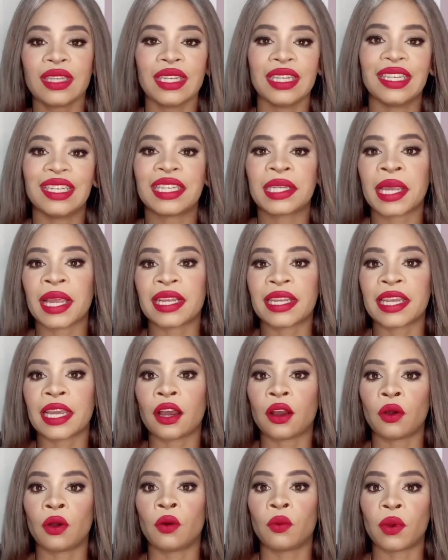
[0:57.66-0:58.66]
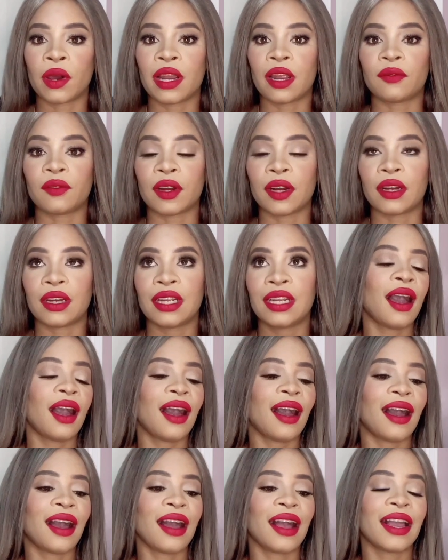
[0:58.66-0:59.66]
skincare or whatever.
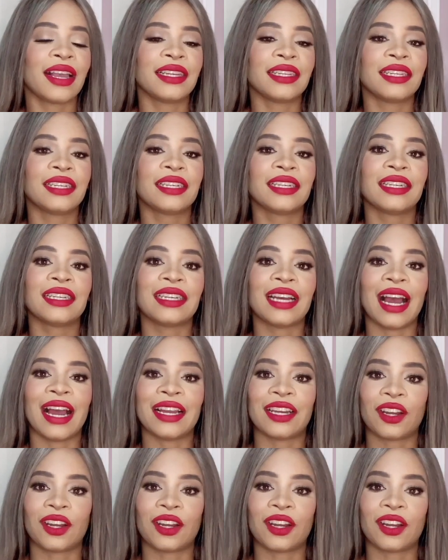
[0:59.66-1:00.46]
I